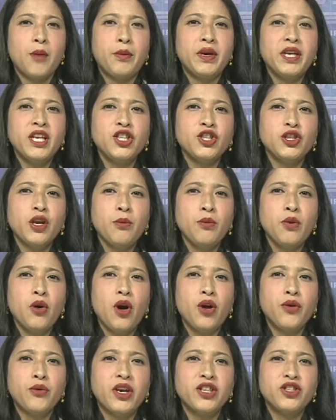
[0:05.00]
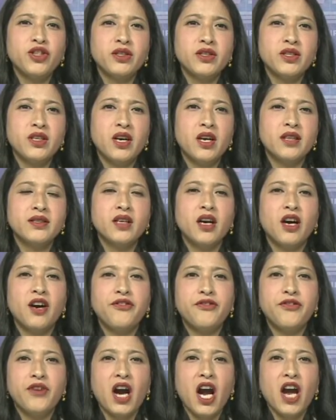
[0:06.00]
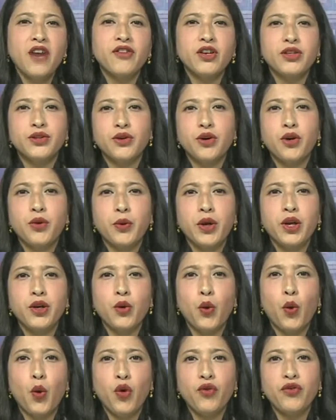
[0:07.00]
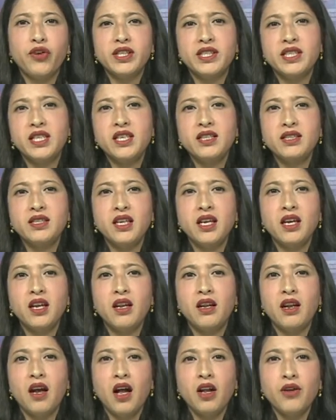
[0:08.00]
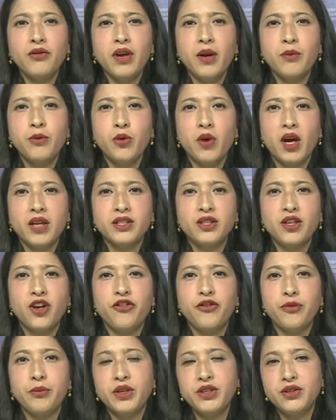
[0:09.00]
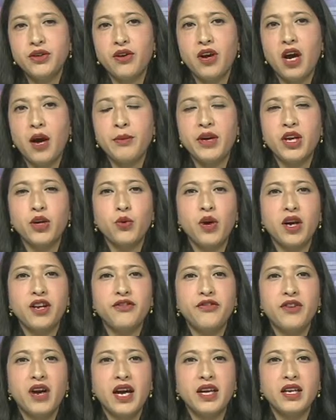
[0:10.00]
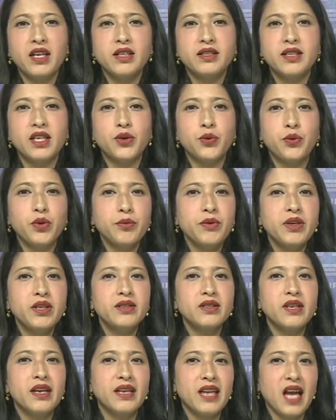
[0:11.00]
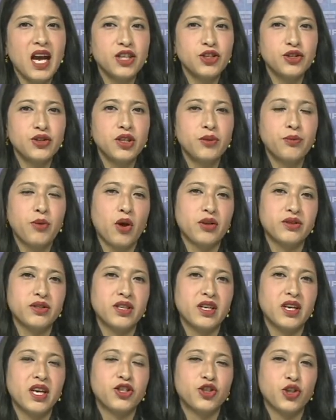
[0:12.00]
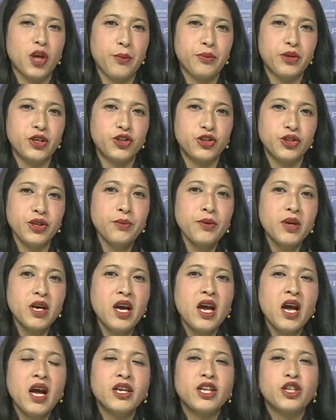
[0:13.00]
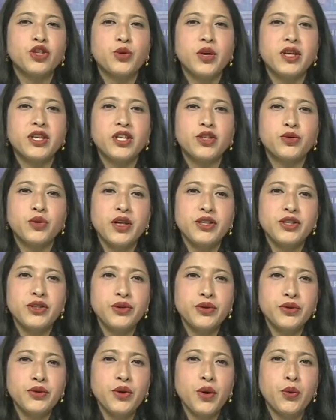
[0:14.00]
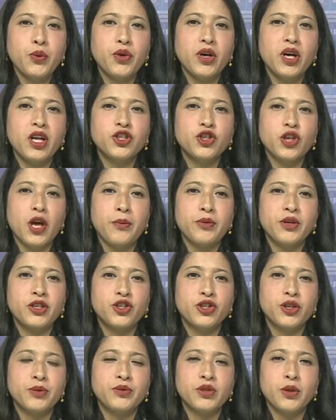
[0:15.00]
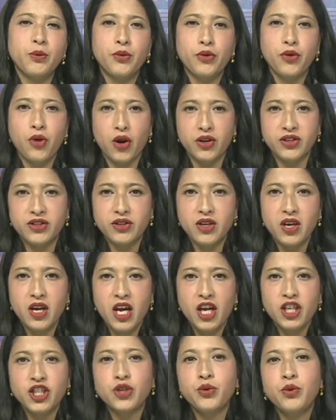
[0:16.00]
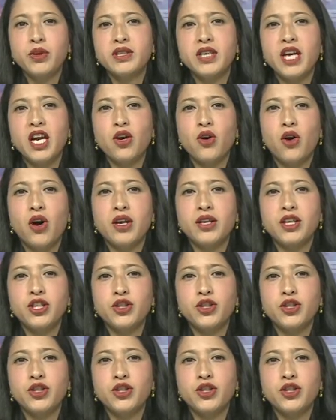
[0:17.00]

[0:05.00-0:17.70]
Manisha Mon registers a 5-0 win over TC Lalrem Ruati of Mizoram in quarterfinals in Women's National Boxing Championship, the 2022 World Championships bronze. She will take on the